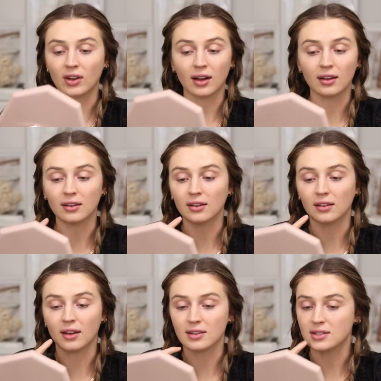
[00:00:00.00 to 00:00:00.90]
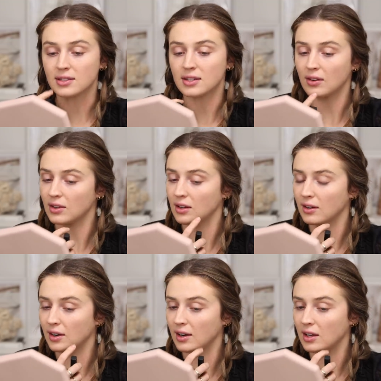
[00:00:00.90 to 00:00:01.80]
got a lot of zits down
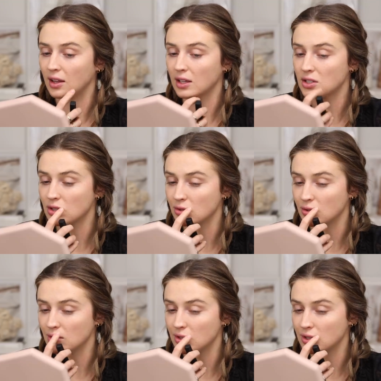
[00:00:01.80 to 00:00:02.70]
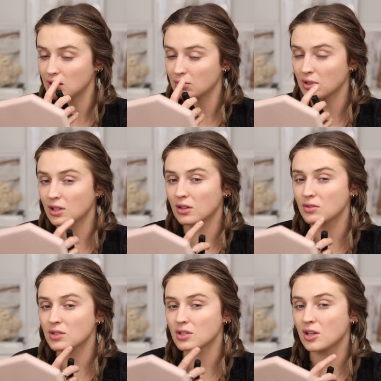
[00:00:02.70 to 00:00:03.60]
here and I like to typically
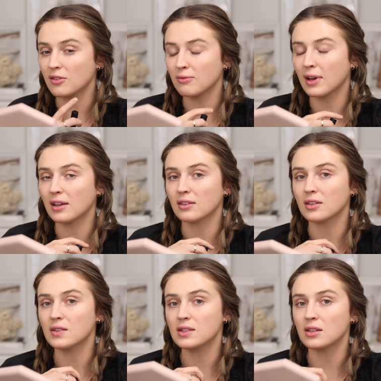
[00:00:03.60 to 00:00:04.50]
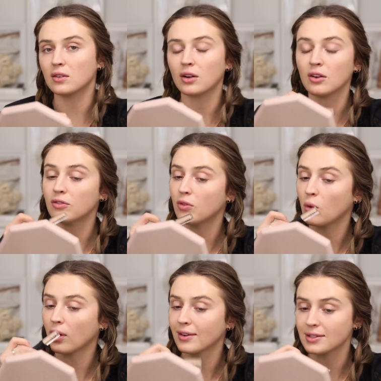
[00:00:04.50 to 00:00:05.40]
use the Soft Matte Concealer
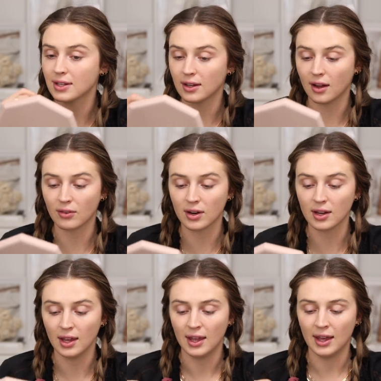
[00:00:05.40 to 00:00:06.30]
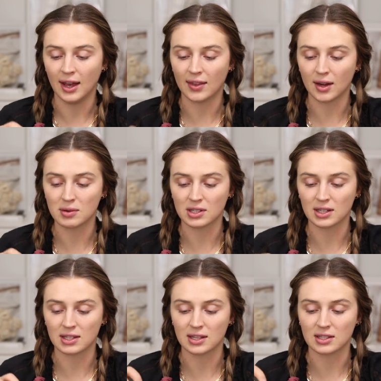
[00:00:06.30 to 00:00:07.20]
for zit covering. And then I'm just
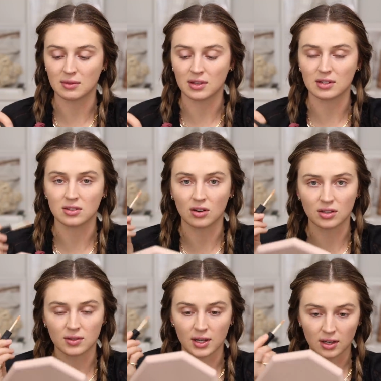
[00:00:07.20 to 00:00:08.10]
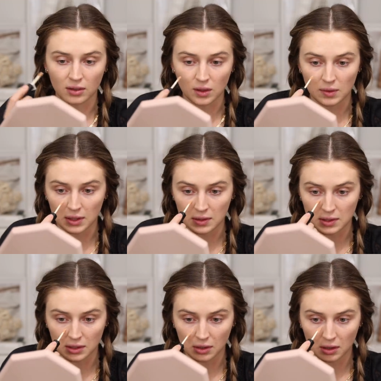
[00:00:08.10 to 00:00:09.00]
gonna take some of this NARS Radiant Creamy
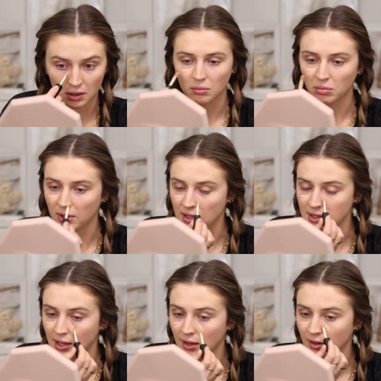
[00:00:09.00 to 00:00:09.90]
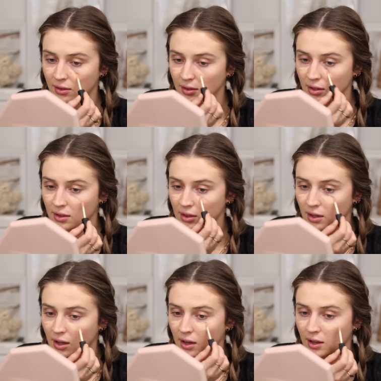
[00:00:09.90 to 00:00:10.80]
Concealer and place that underneath
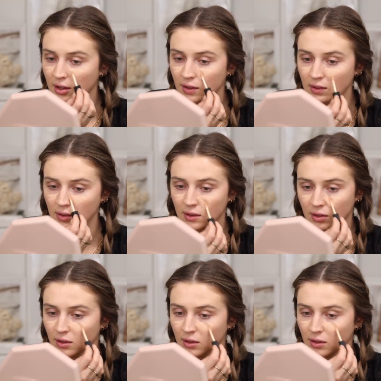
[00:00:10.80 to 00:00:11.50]
the eyes